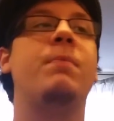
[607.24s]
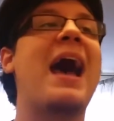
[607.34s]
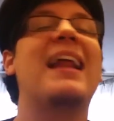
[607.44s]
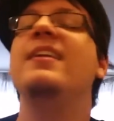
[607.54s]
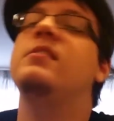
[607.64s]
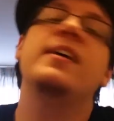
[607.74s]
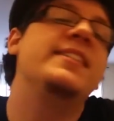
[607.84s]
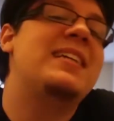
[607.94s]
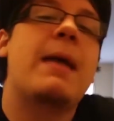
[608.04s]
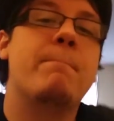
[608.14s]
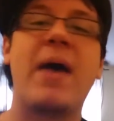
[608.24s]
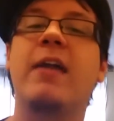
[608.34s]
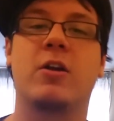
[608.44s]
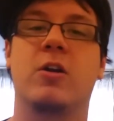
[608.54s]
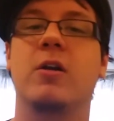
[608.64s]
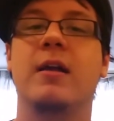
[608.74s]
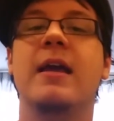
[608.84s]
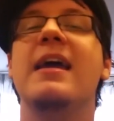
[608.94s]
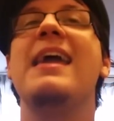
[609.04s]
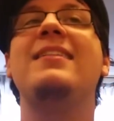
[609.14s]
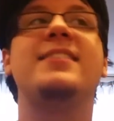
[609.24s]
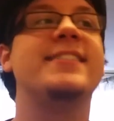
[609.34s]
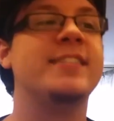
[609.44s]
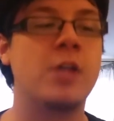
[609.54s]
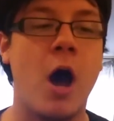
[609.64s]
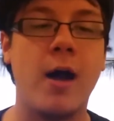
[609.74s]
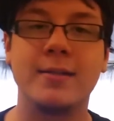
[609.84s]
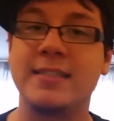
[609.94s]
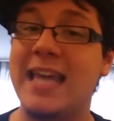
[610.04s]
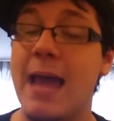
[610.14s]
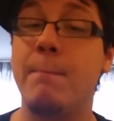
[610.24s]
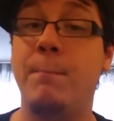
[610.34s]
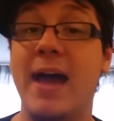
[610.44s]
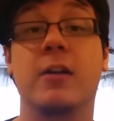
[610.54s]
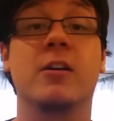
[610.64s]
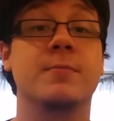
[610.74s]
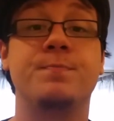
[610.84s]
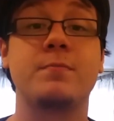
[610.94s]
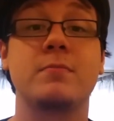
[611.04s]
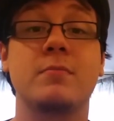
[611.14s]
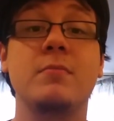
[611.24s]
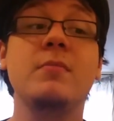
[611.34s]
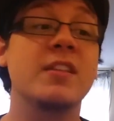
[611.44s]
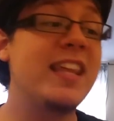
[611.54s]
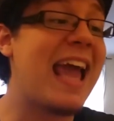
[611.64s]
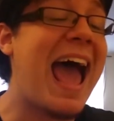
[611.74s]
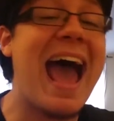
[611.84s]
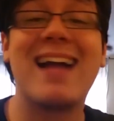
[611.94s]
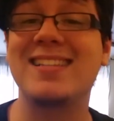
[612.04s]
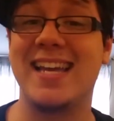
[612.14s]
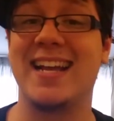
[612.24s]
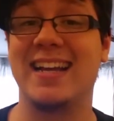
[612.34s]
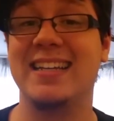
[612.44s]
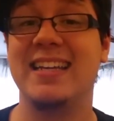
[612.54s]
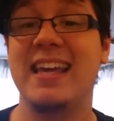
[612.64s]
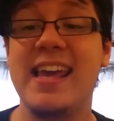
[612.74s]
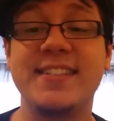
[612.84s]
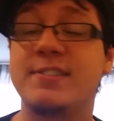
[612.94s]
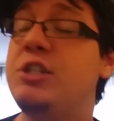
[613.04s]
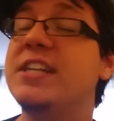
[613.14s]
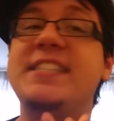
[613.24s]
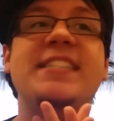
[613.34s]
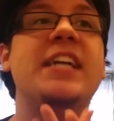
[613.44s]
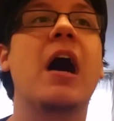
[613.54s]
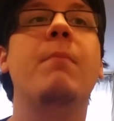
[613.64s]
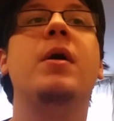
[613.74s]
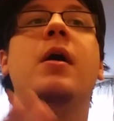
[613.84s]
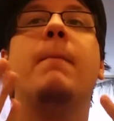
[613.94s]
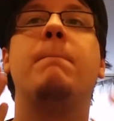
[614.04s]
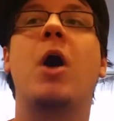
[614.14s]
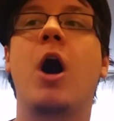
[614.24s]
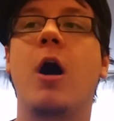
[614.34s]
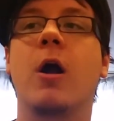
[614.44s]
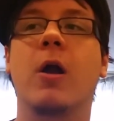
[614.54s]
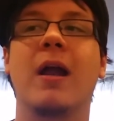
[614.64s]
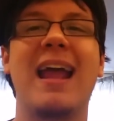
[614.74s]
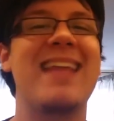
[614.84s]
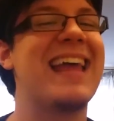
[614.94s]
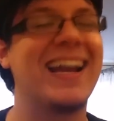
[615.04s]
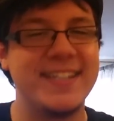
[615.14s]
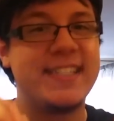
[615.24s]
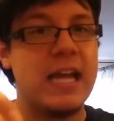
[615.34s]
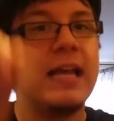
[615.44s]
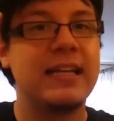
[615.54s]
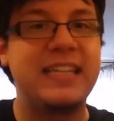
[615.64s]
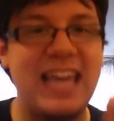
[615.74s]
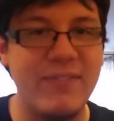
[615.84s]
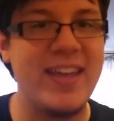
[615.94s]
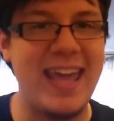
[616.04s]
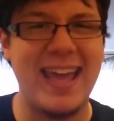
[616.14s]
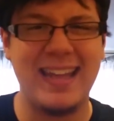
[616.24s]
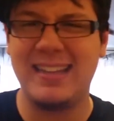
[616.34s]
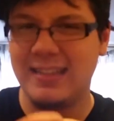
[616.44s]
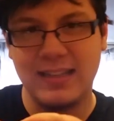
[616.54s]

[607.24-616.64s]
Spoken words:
bad, and it doesn't get better. It does not get better. The acting is just subpar, and that is giving it,